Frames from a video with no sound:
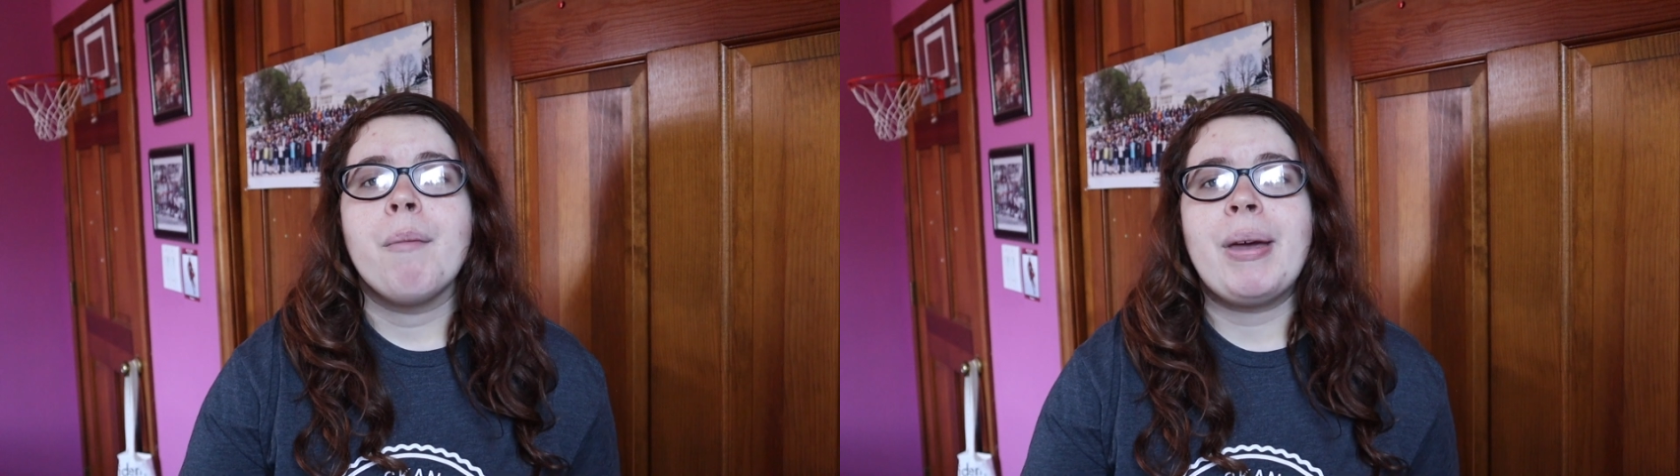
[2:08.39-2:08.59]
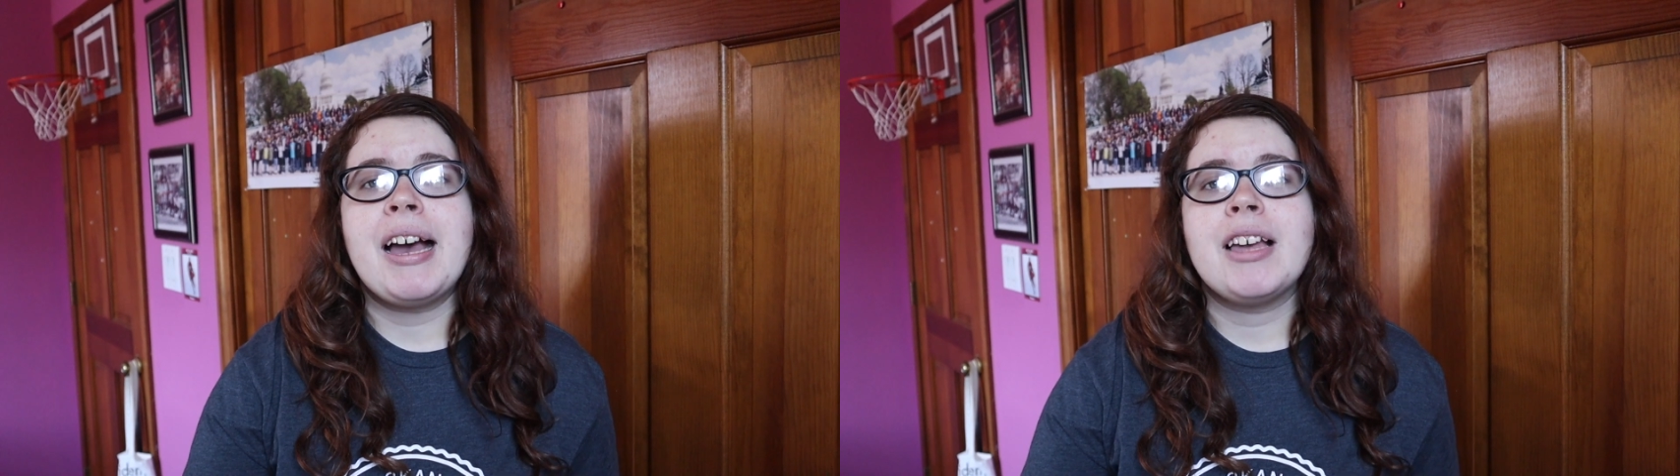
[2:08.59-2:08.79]

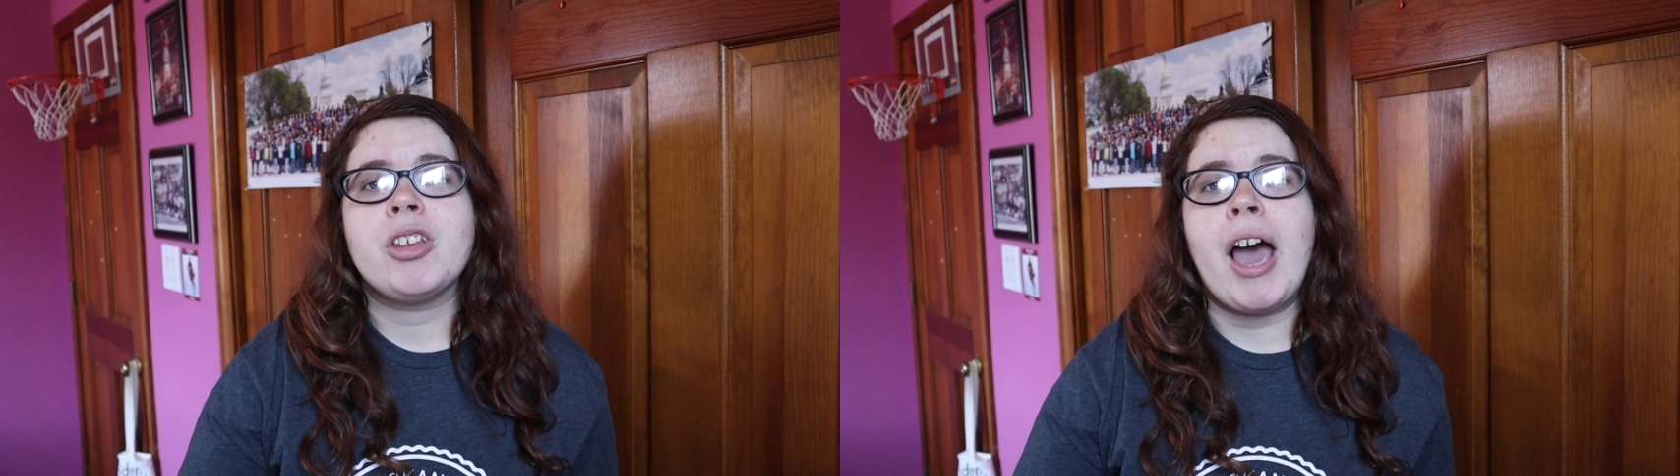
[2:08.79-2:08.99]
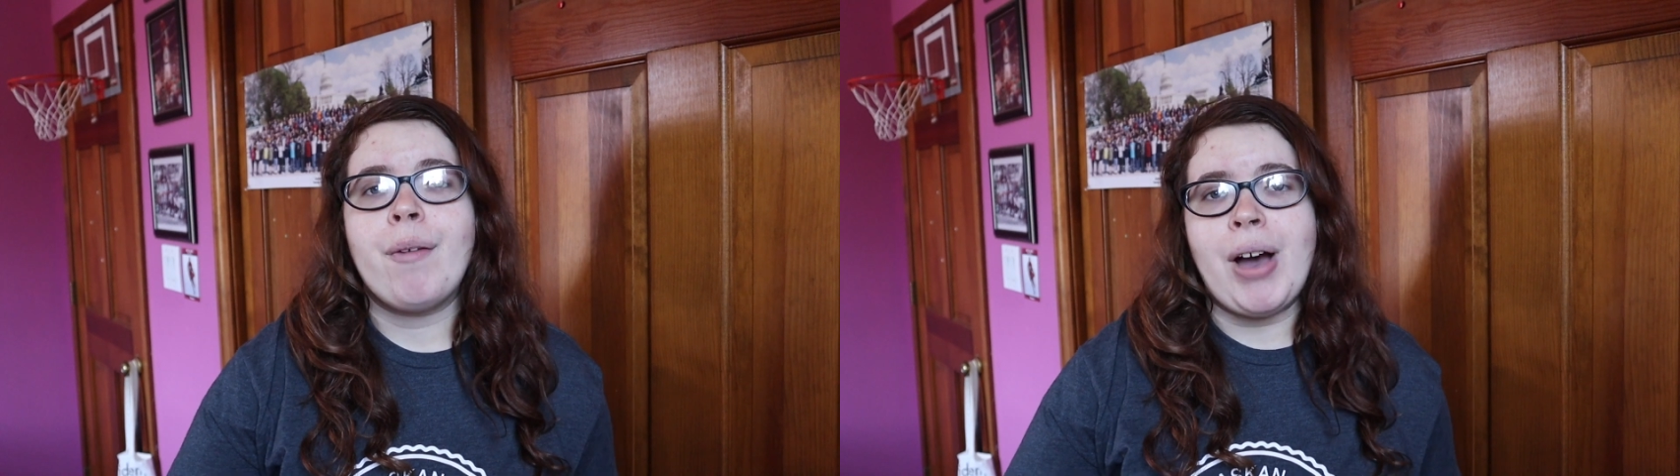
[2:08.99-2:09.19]

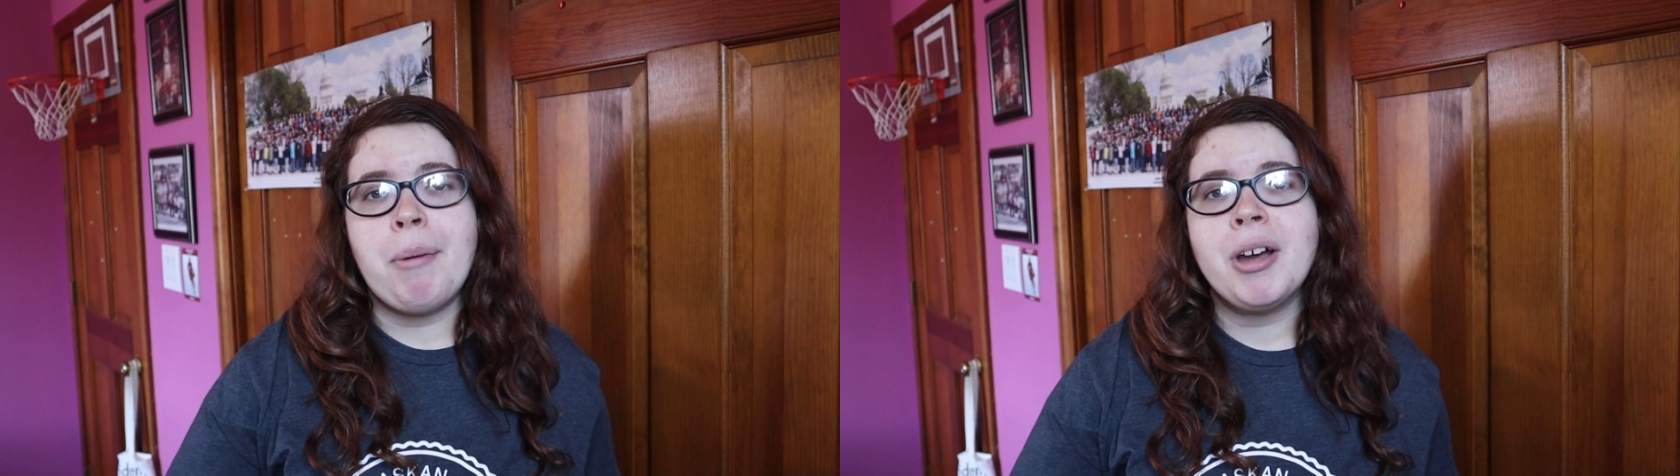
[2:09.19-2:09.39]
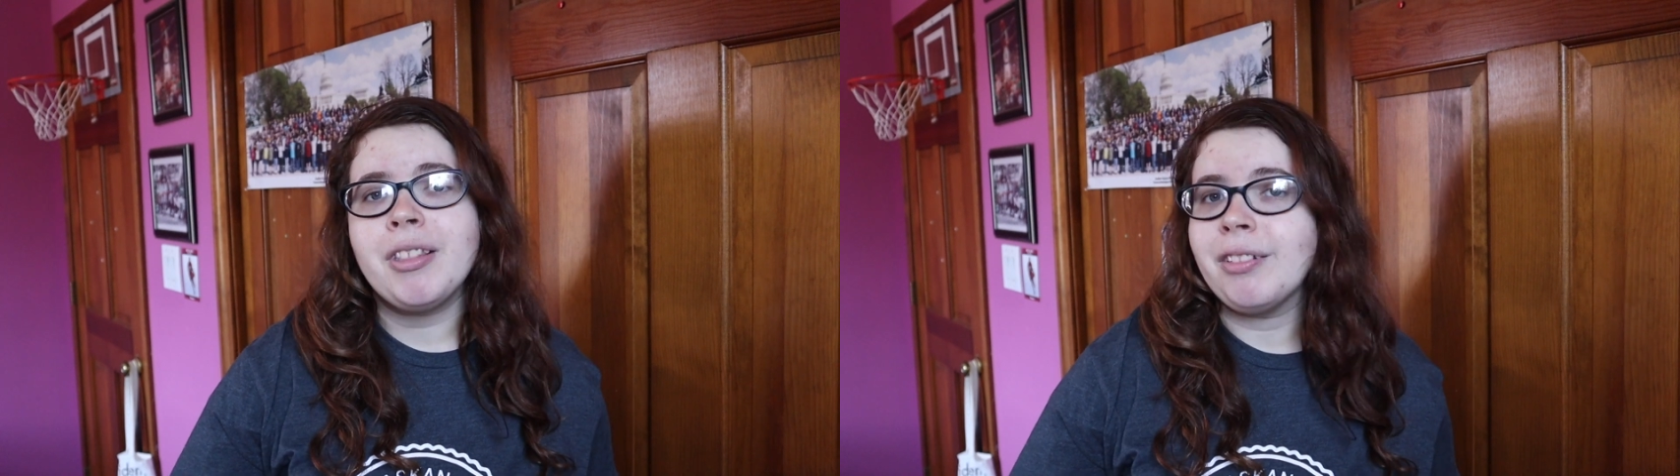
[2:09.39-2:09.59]
because if
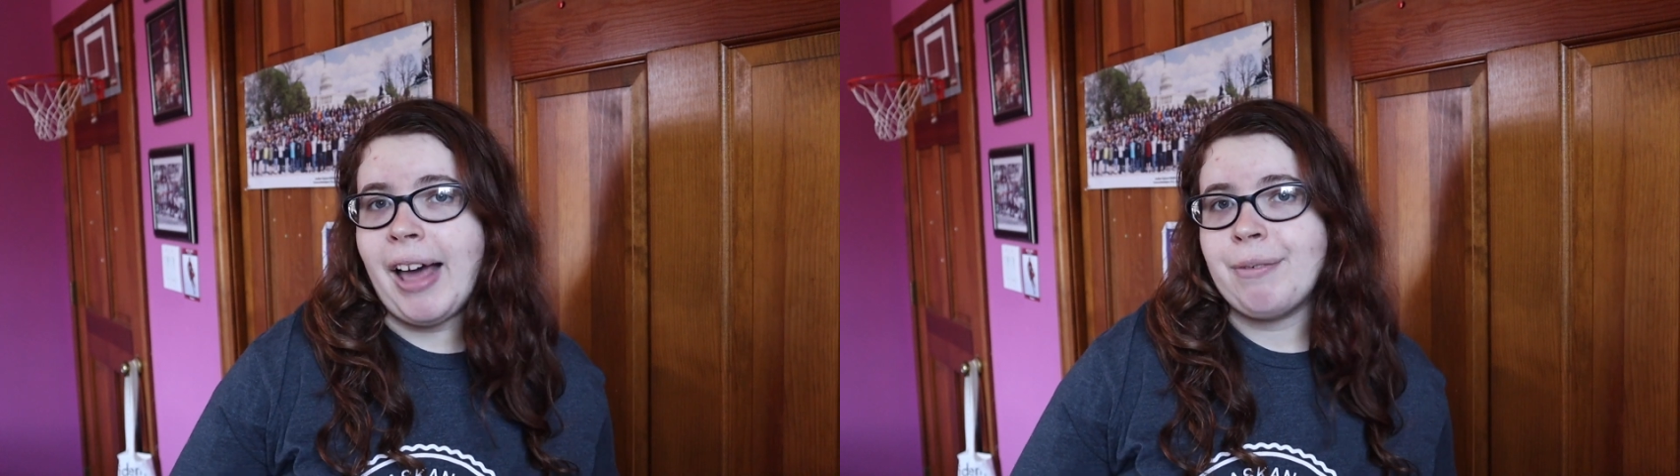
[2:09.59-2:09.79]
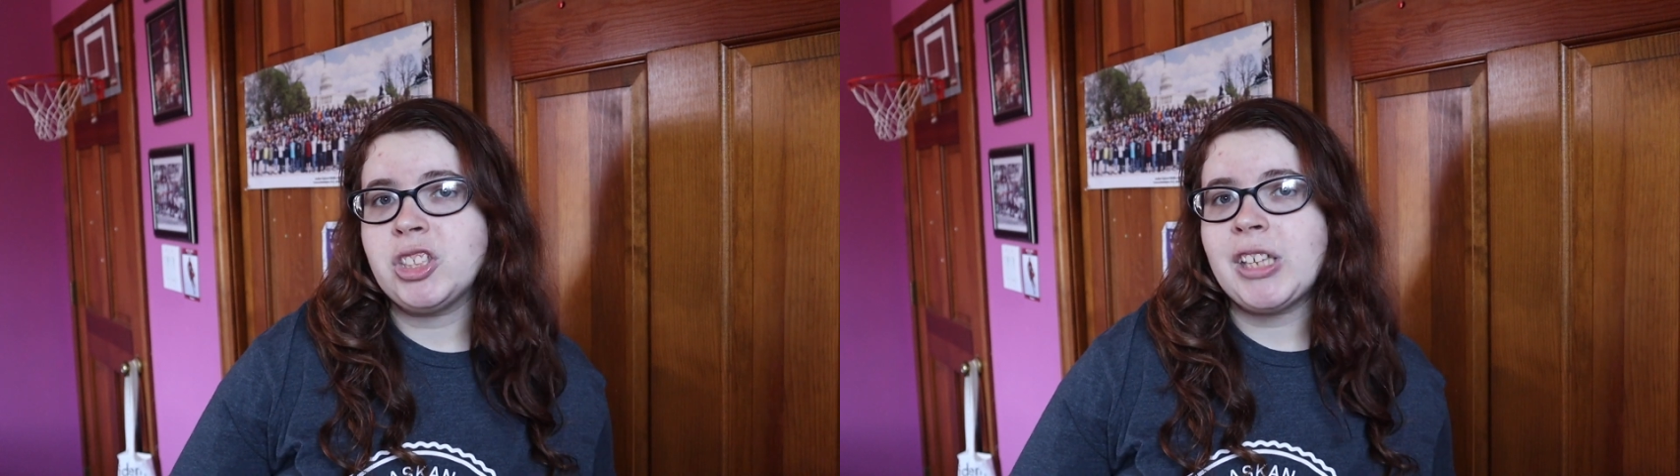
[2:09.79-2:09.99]
I'm on the
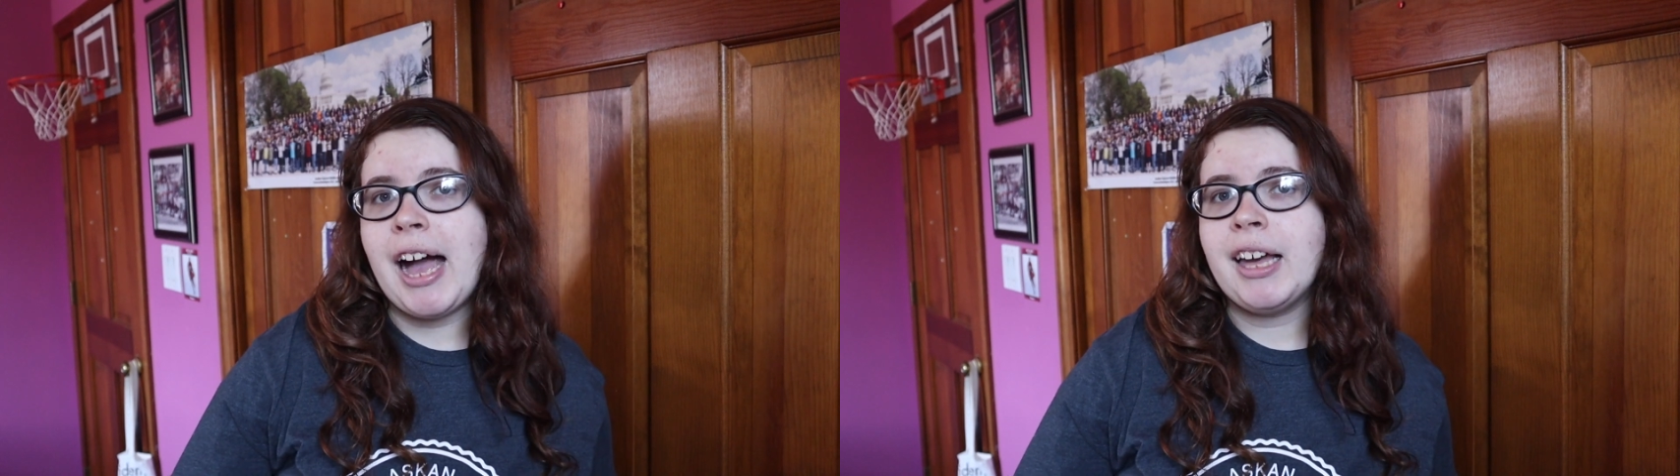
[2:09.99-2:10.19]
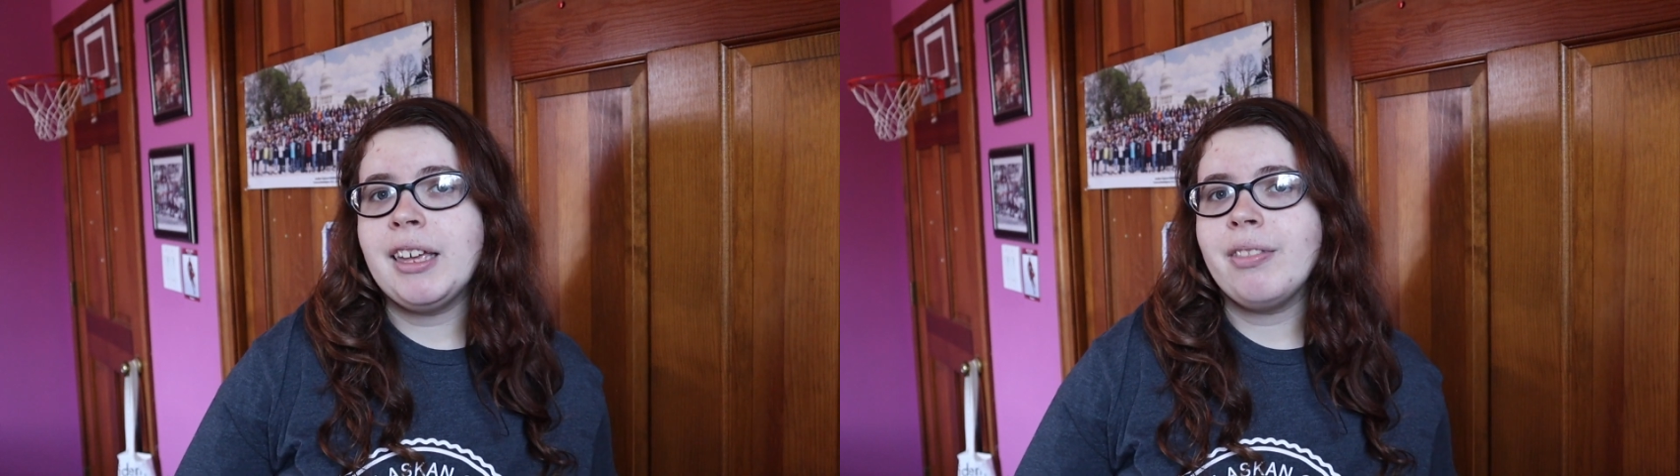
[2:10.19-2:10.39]
left
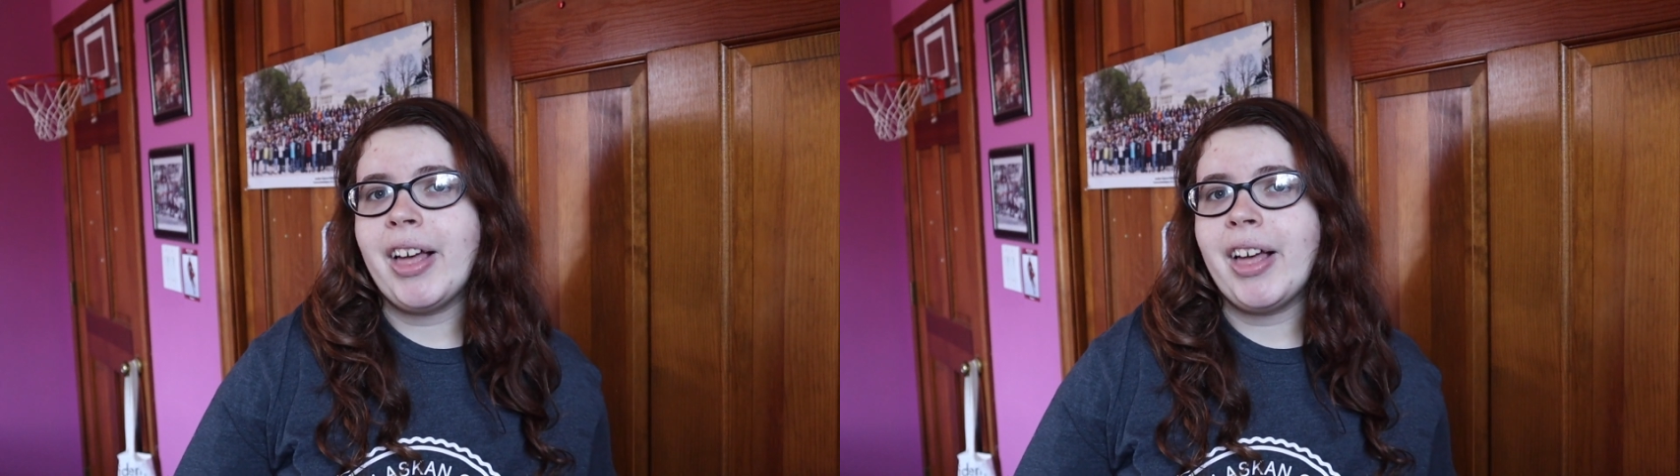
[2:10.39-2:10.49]
side,